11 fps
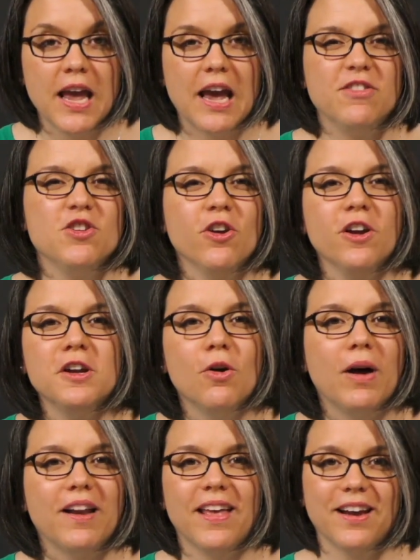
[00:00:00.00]
and then you're going to go
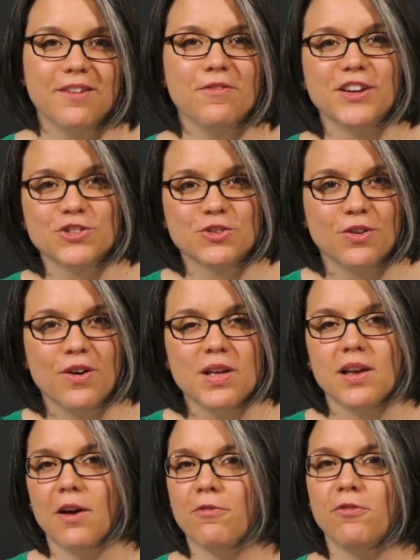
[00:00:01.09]
out of that confessional
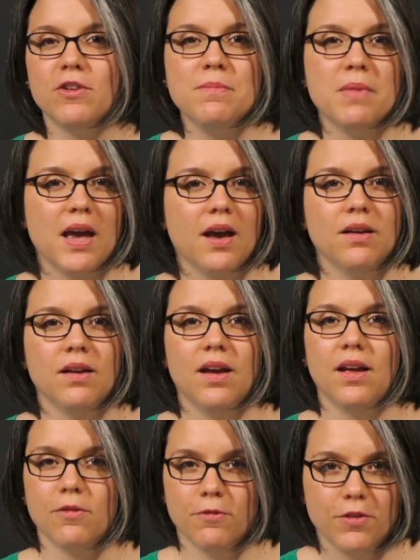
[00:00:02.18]
a free man,
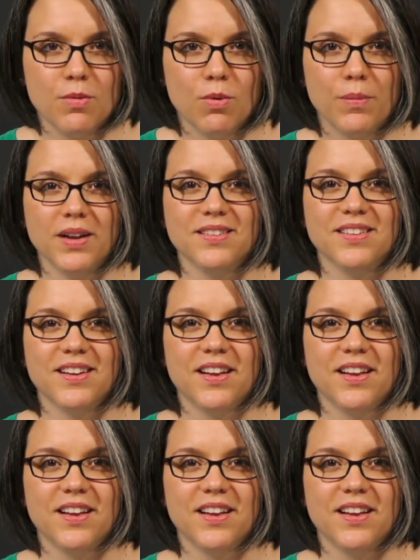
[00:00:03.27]
a free woman.